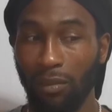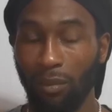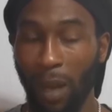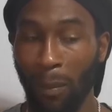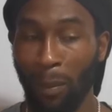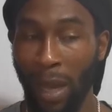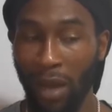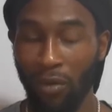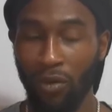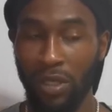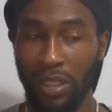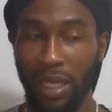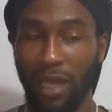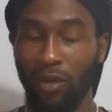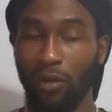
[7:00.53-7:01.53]
my
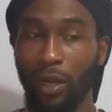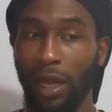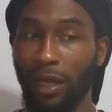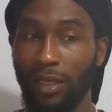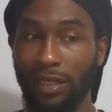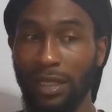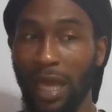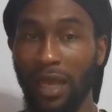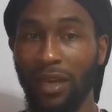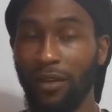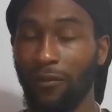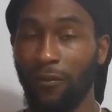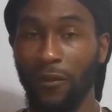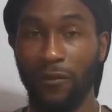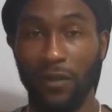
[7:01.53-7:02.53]
battery's like on like
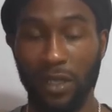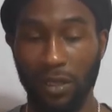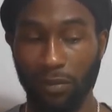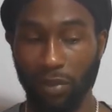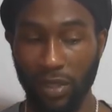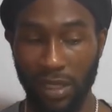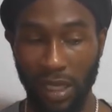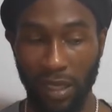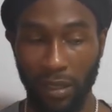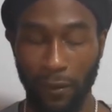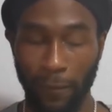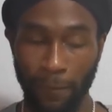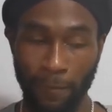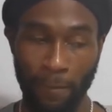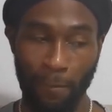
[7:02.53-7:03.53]
ten, fifteen percent,
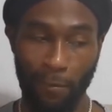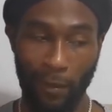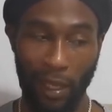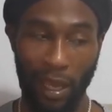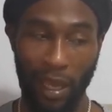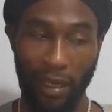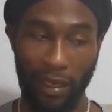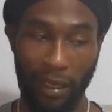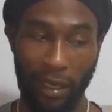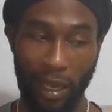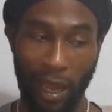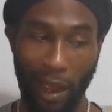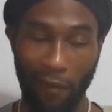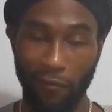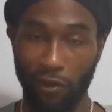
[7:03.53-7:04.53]
and
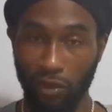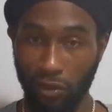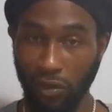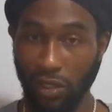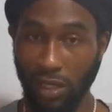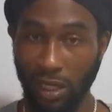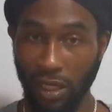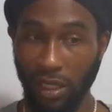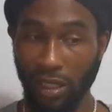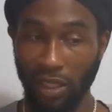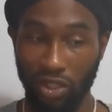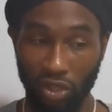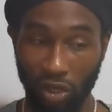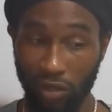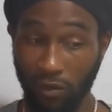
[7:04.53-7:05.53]
I've used it.
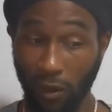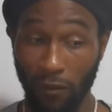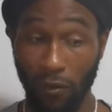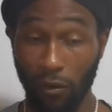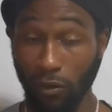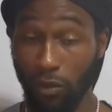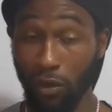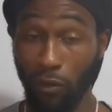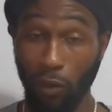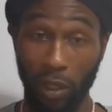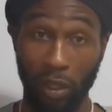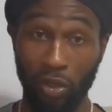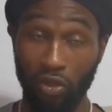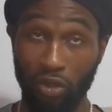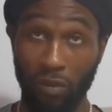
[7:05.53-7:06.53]
It's charged my phone to
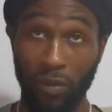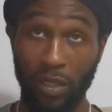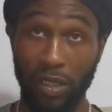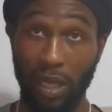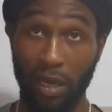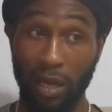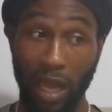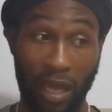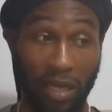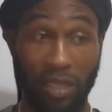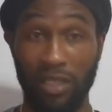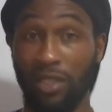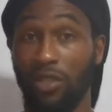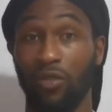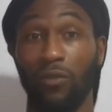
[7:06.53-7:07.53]
one hundred percent, and
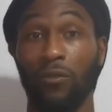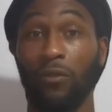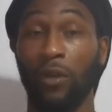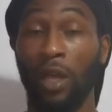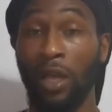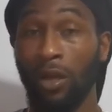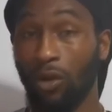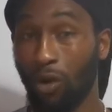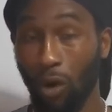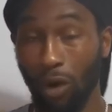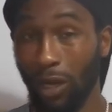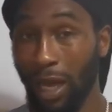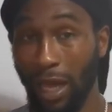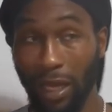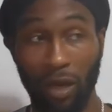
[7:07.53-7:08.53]
it's still
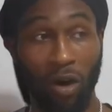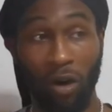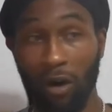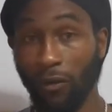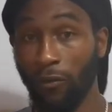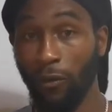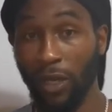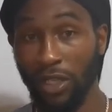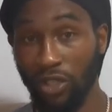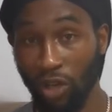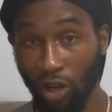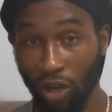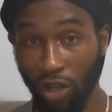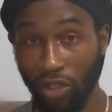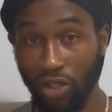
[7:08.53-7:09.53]
got like halfway
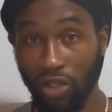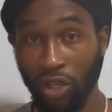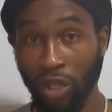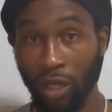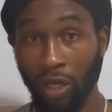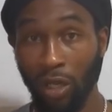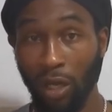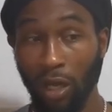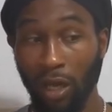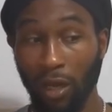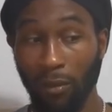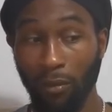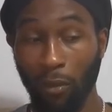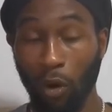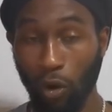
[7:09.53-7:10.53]
charge
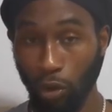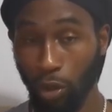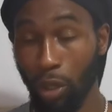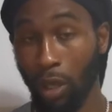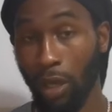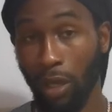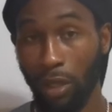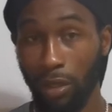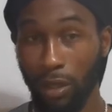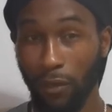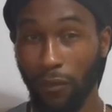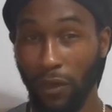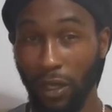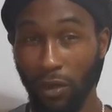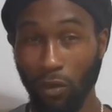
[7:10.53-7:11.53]
um, on the the
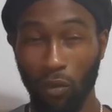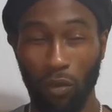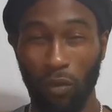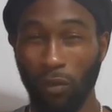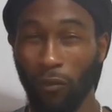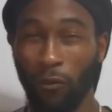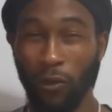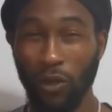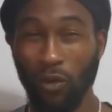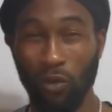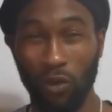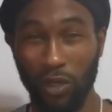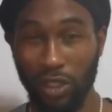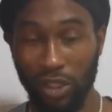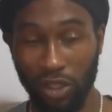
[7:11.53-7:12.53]
thing, or three
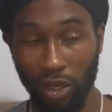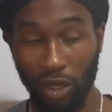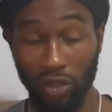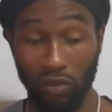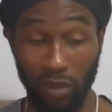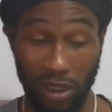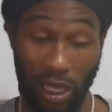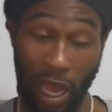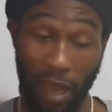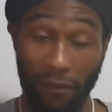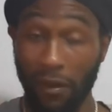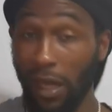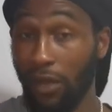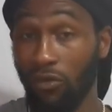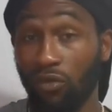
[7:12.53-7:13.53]
quarters charge, which I
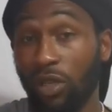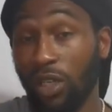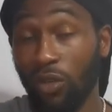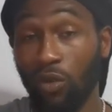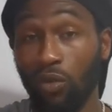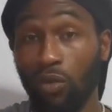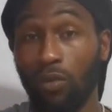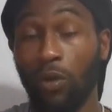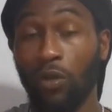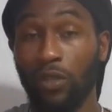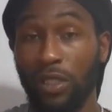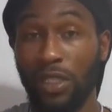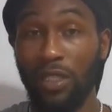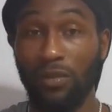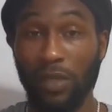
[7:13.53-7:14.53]
find really cool
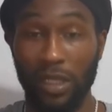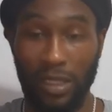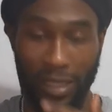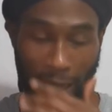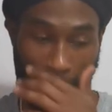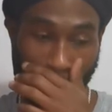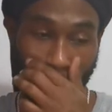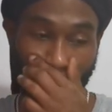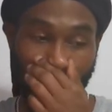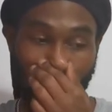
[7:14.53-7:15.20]
because this means that